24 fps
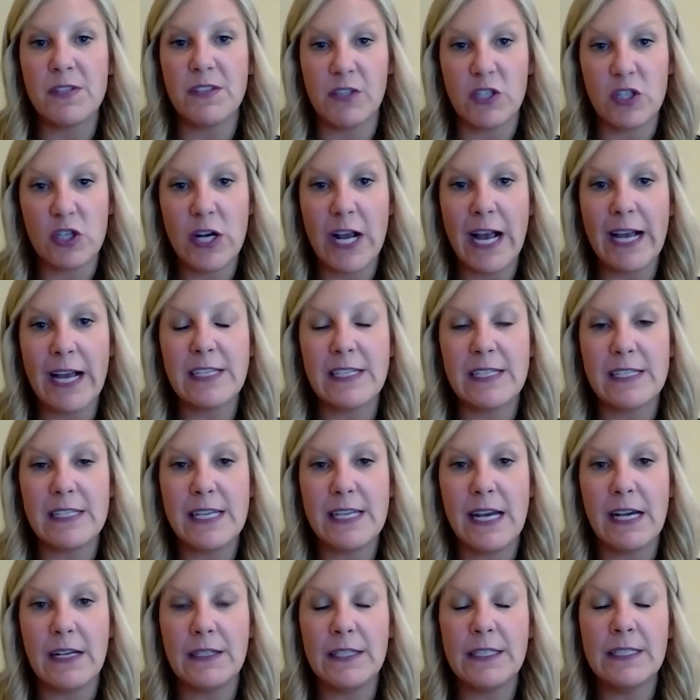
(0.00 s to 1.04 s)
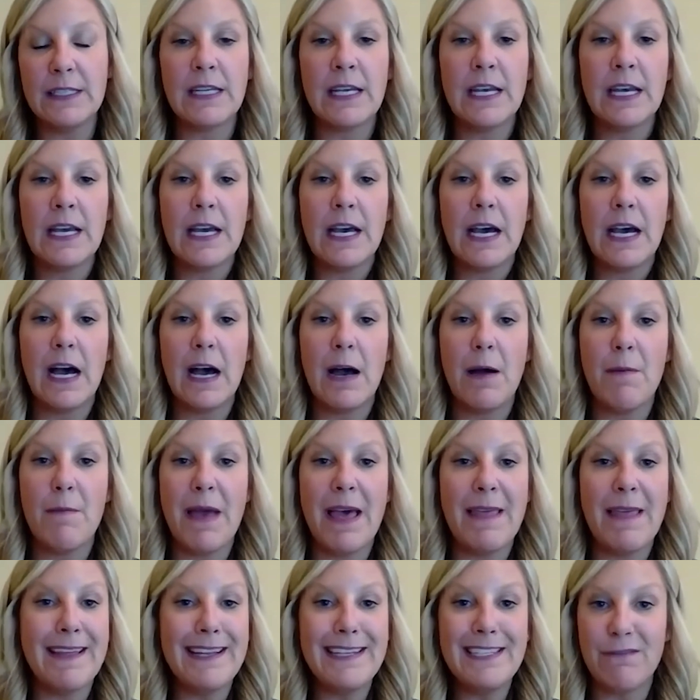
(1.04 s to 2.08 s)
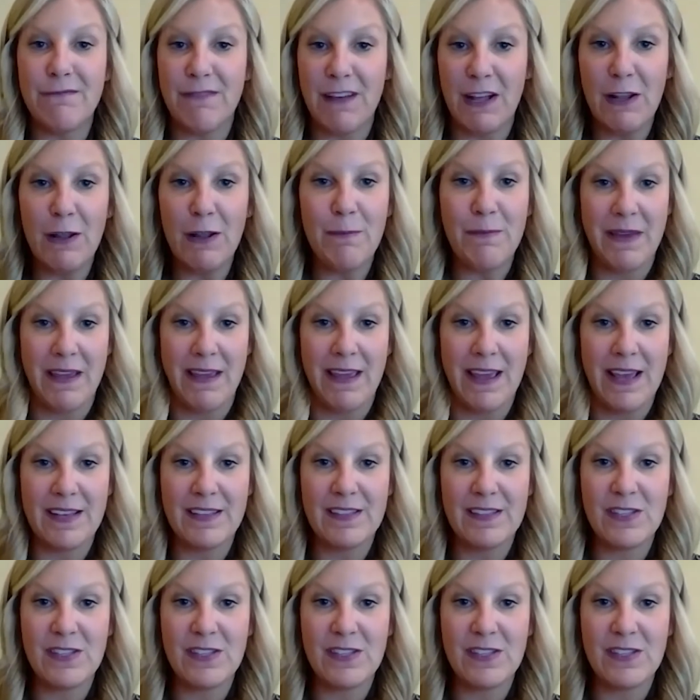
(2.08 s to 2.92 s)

of attracting talent, and then developing it.